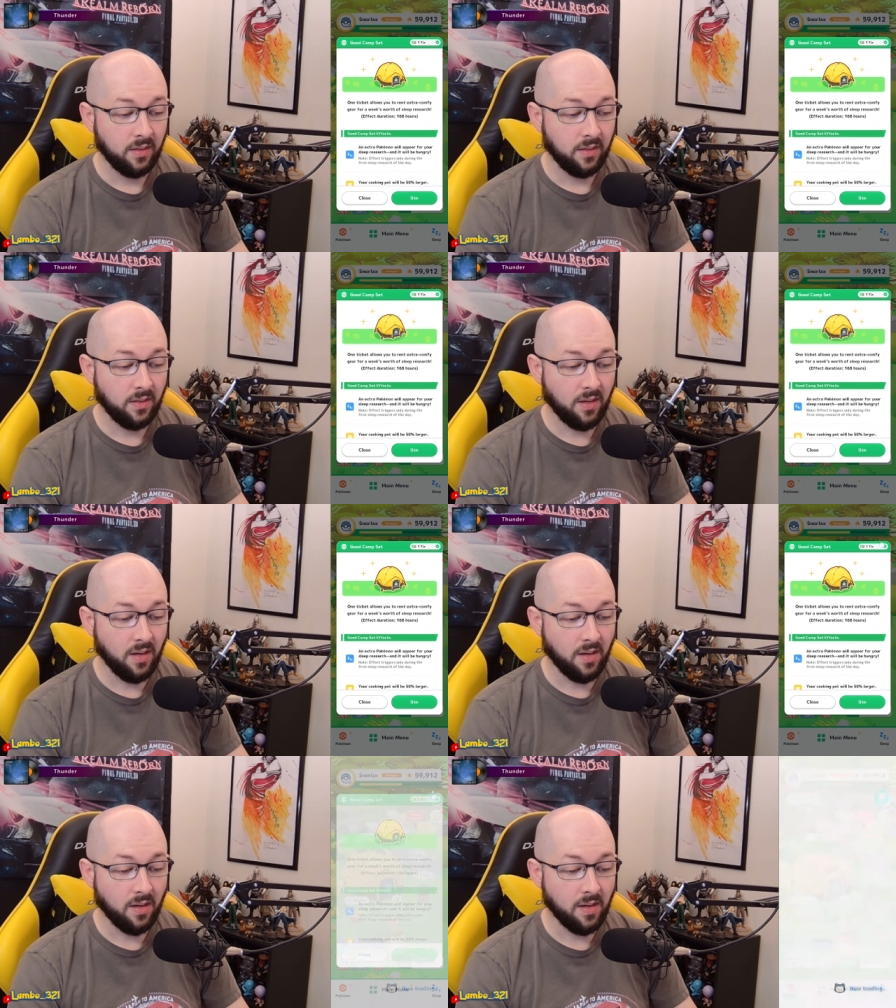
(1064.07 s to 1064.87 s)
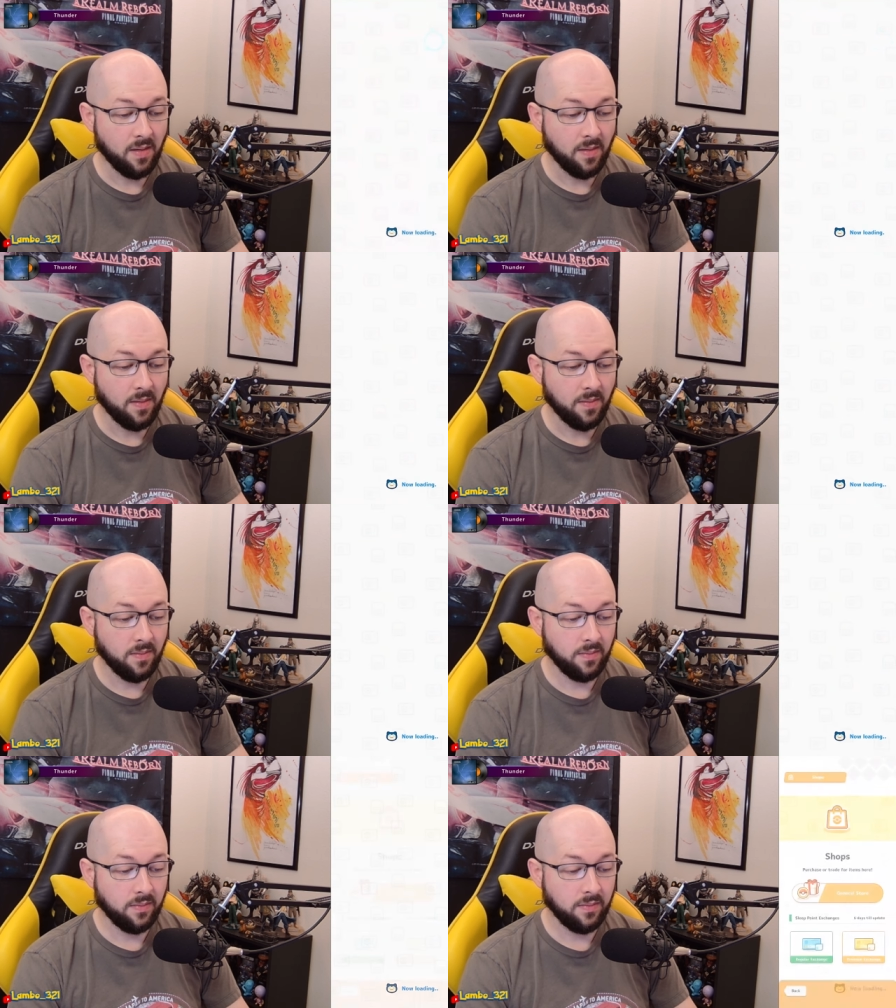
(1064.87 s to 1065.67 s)
Um,
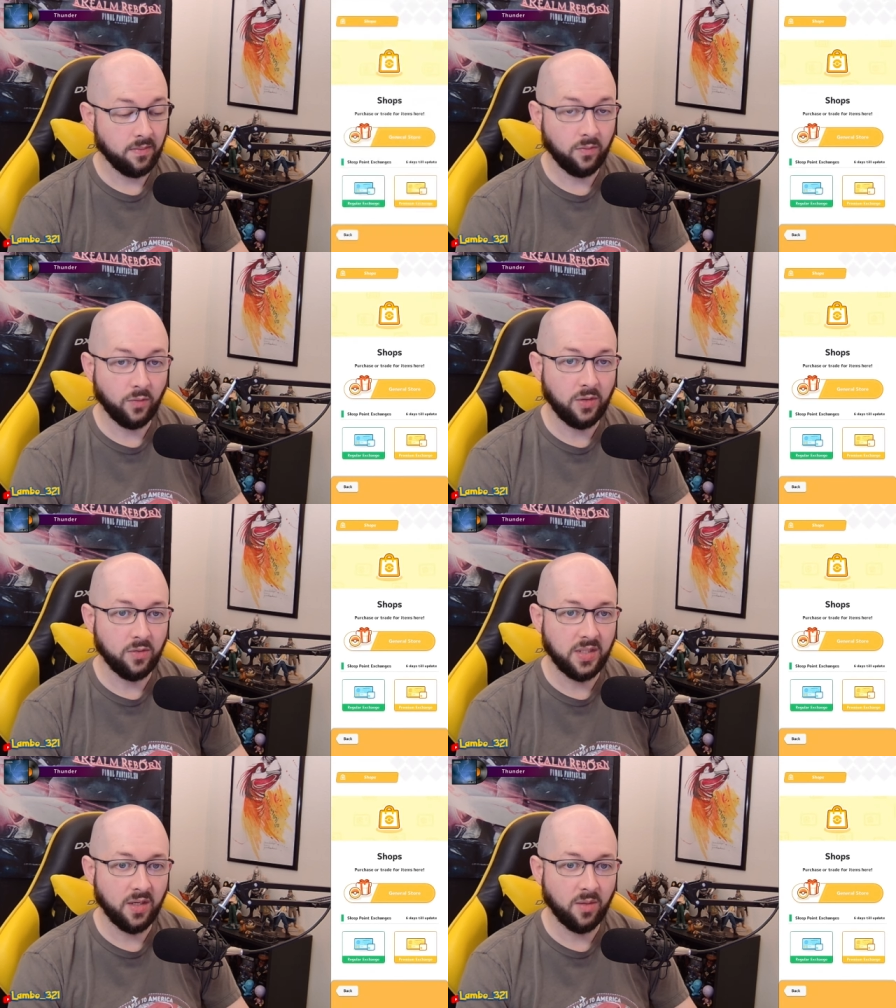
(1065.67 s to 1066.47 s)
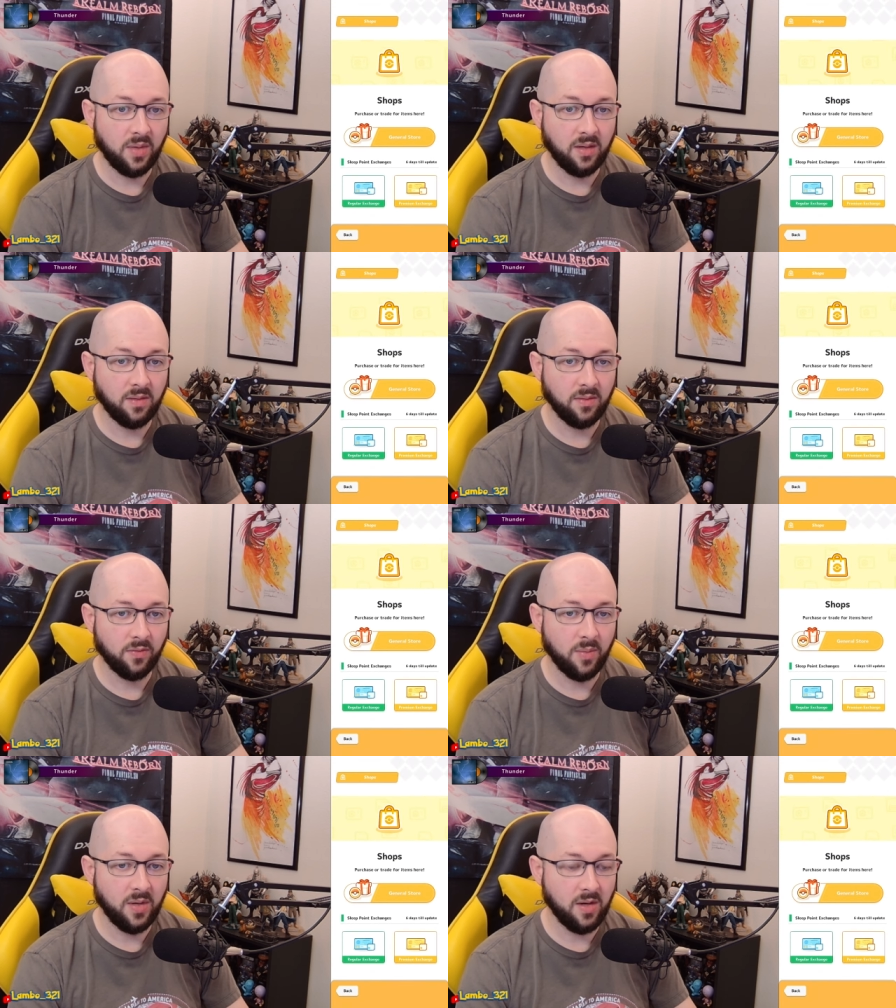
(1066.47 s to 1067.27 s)
Will you tell me
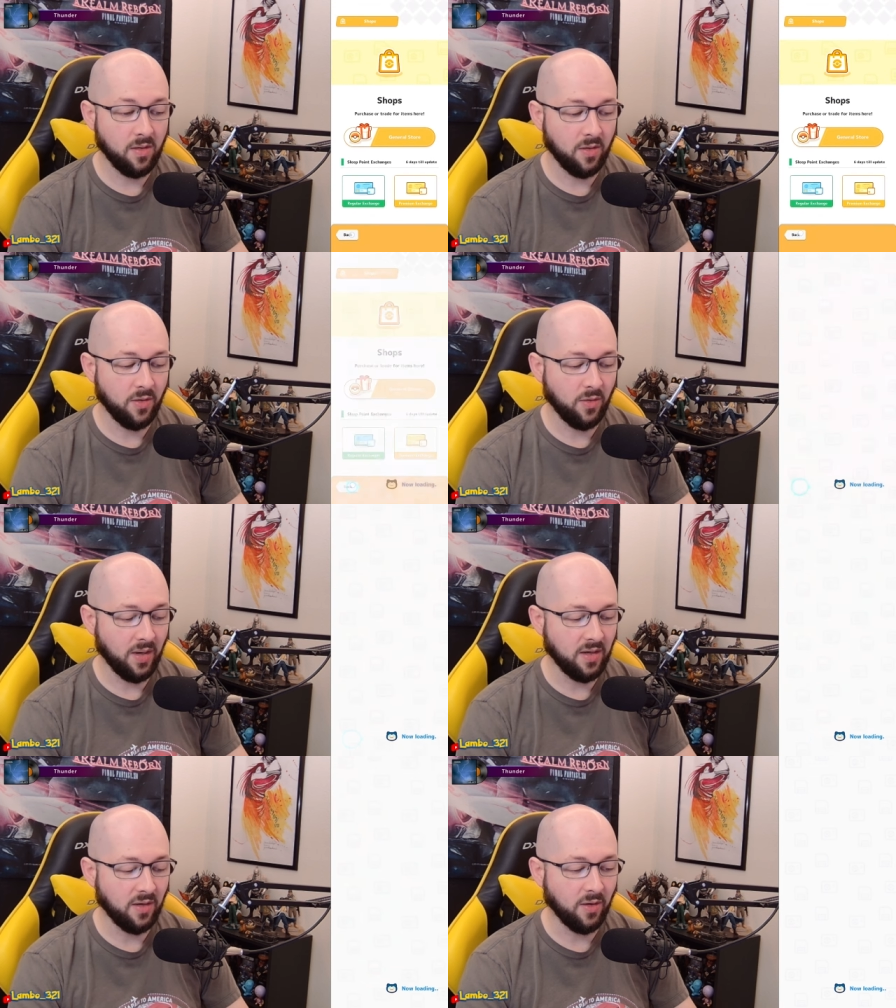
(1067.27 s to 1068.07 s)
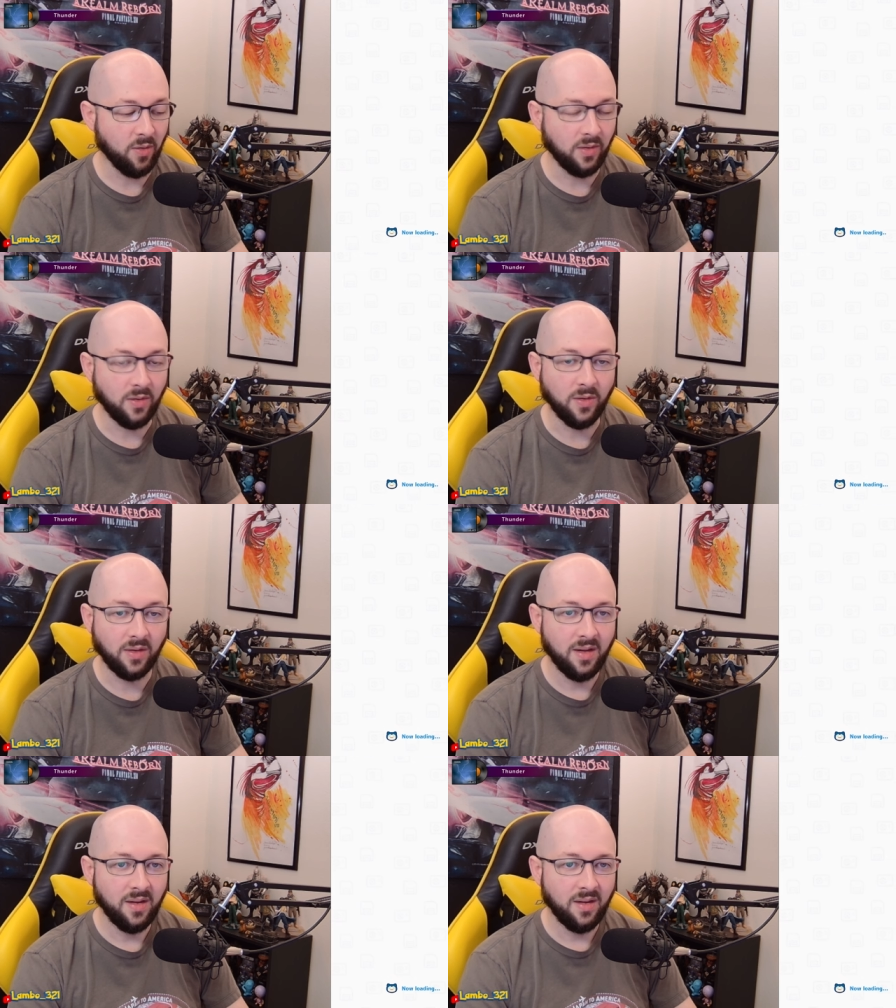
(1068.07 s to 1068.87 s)
from here or do I need to go and look?
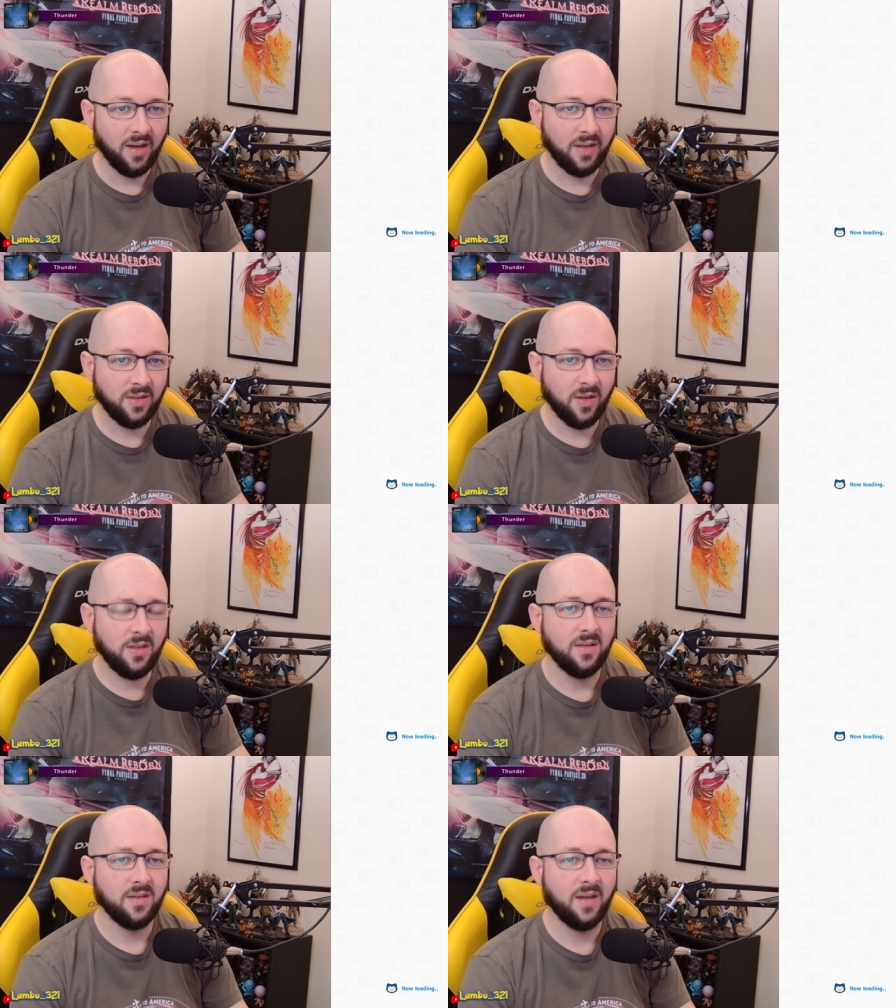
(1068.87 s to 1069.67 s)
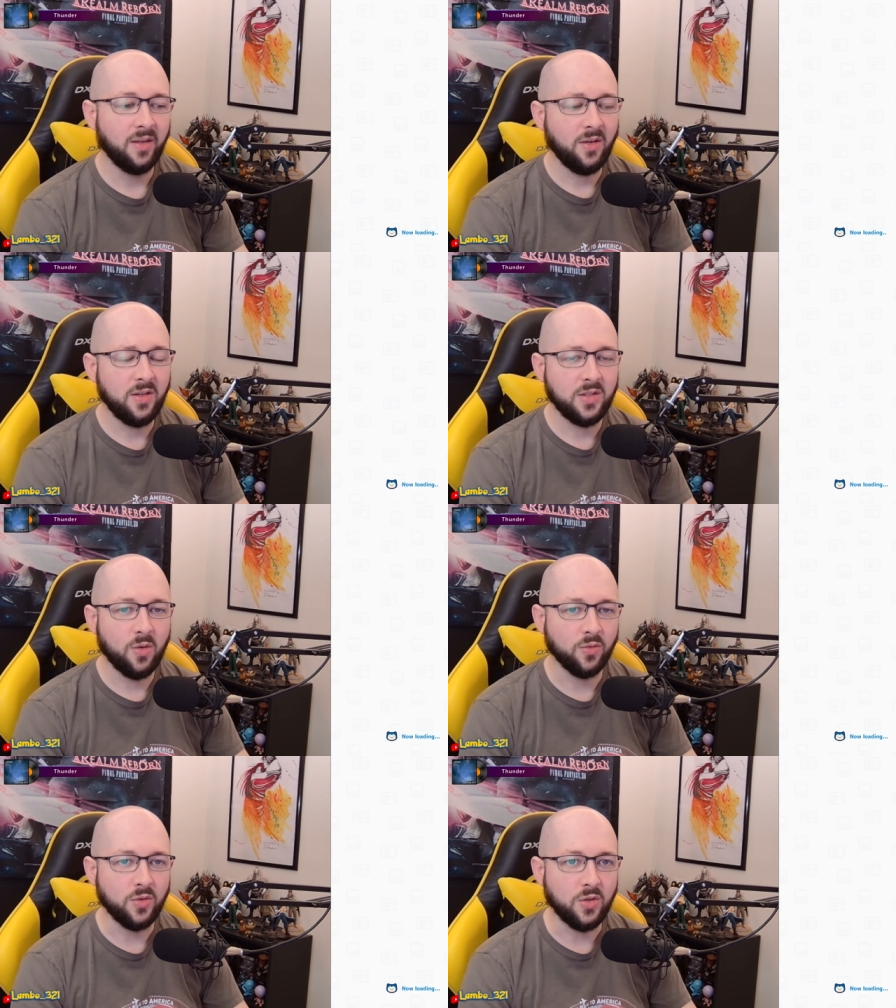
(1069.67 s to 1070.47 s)
I thought I thought it
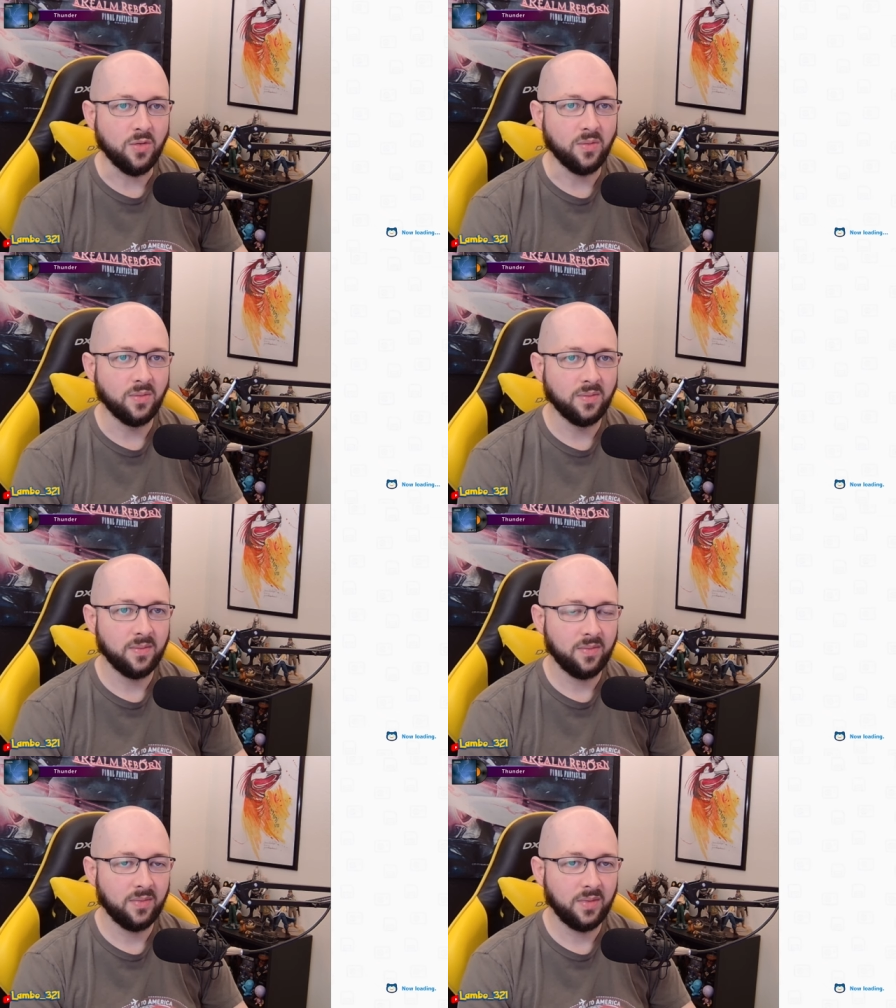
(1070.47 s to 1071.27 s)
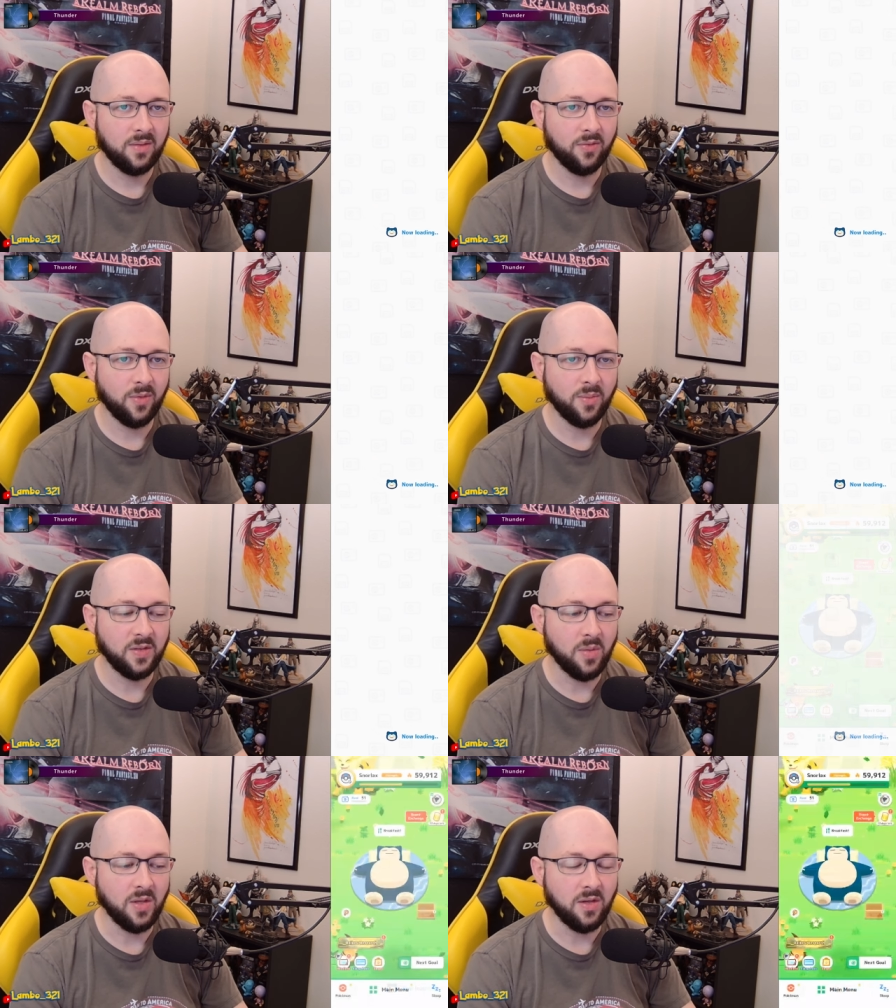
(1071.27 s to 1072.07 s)
told you from this
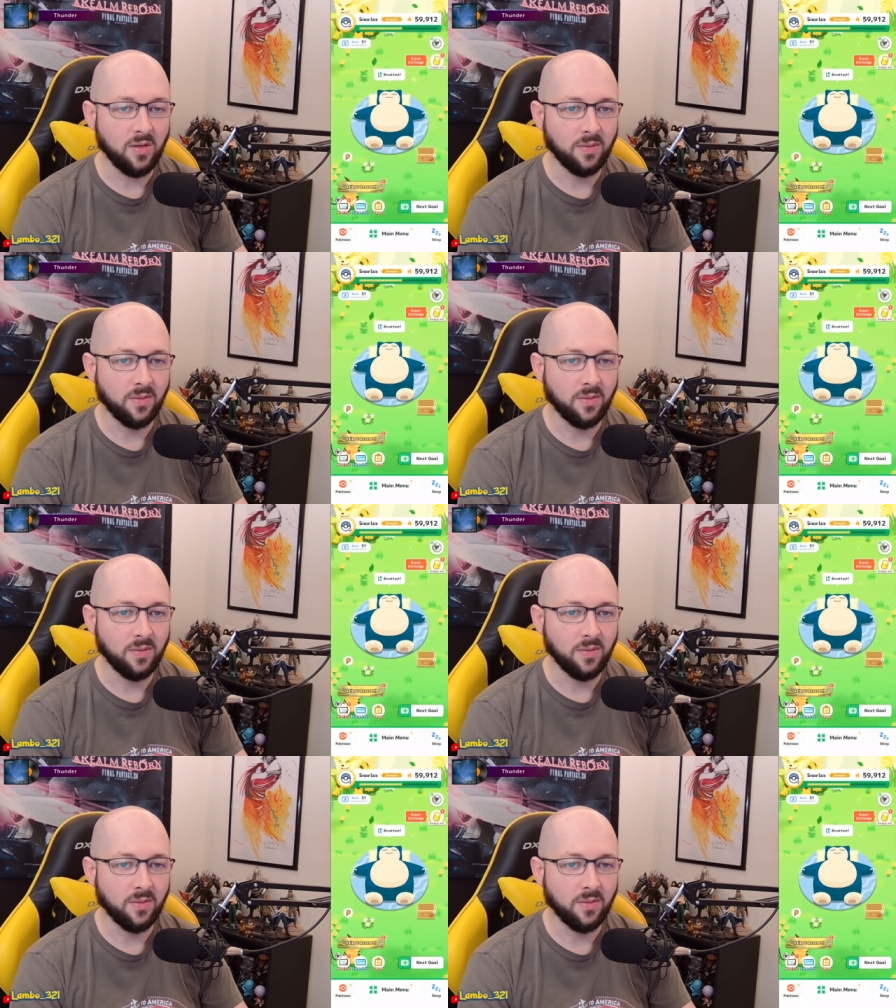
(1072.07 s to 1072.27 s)
menu.